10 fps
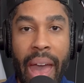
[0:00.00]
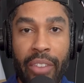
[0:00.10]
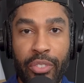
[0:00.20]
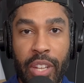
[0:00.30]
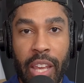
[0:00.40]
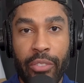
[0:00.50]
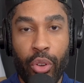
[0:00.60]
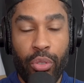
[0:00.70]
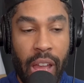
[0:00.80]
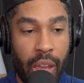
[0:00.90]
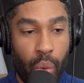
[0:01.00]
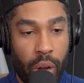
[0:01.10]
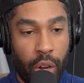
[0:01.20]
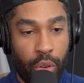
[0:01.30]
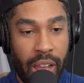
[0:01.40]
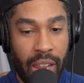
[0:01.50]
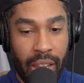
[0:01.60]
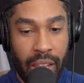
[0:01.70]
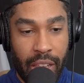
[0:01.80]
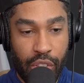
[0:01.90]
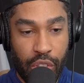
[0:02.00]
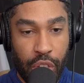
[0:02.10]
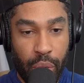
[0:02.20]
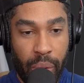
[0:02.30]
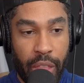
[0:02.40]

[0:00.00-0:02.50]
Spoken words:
have to give credit where credit is due,